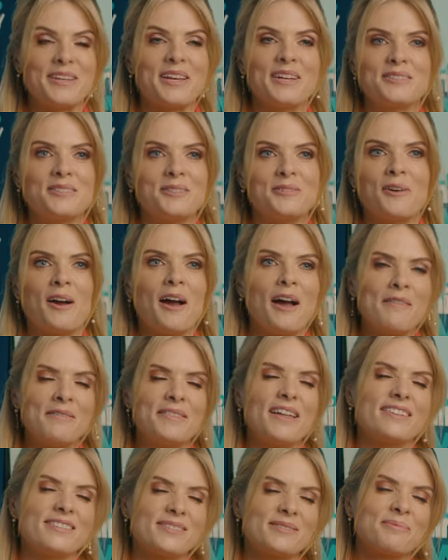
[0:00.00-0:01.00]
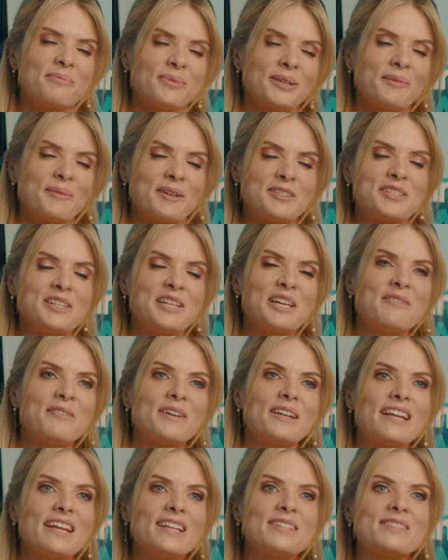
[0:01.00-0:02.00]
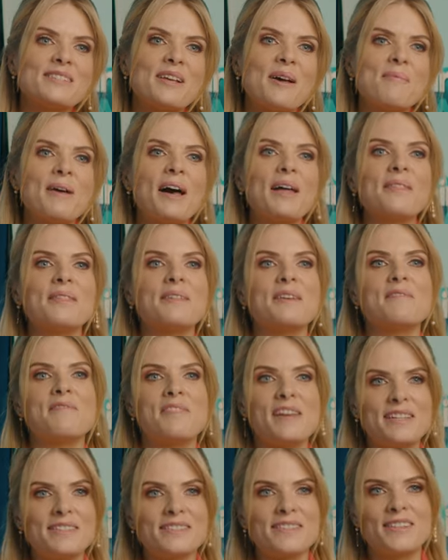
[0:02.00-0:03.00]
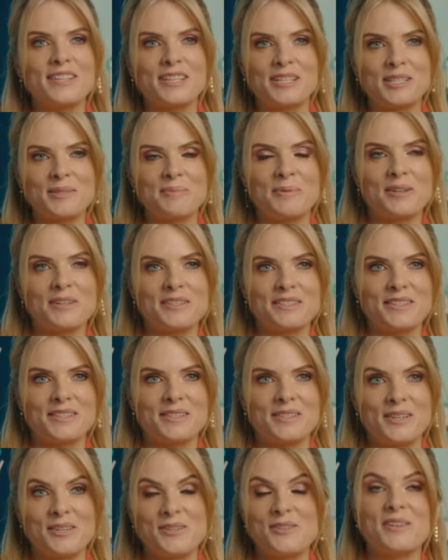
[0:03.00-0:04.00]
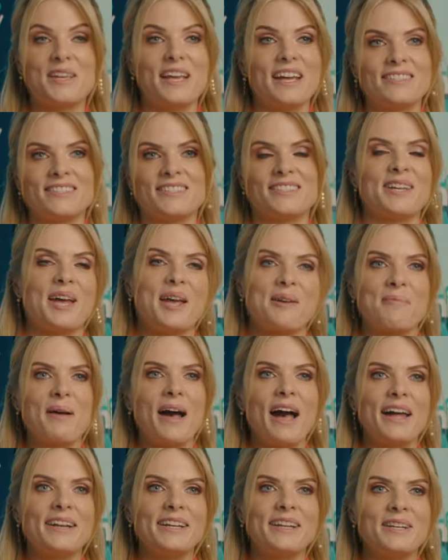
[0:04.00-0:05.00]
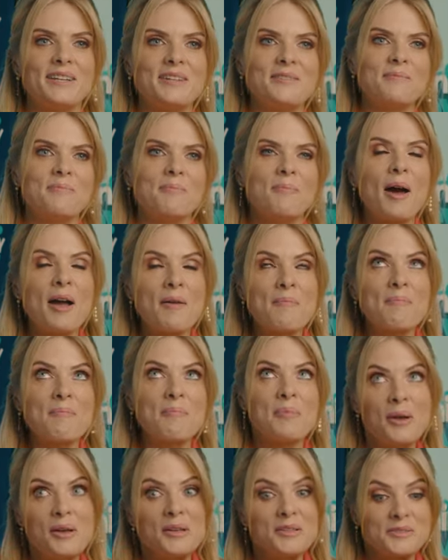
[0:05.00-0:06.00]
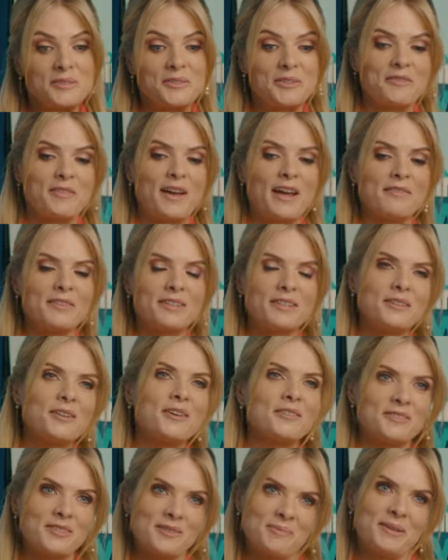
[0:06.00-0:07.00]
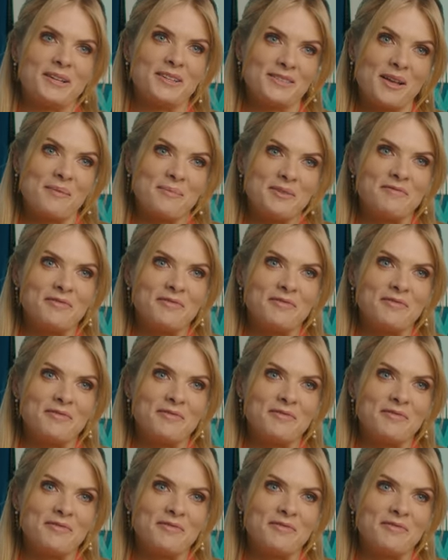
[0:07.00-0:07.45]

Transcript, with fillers: you get to drive, that's pretty much a given. It's about the events and the experiences that you get to take part in. And my personal favourite, and not just because I'm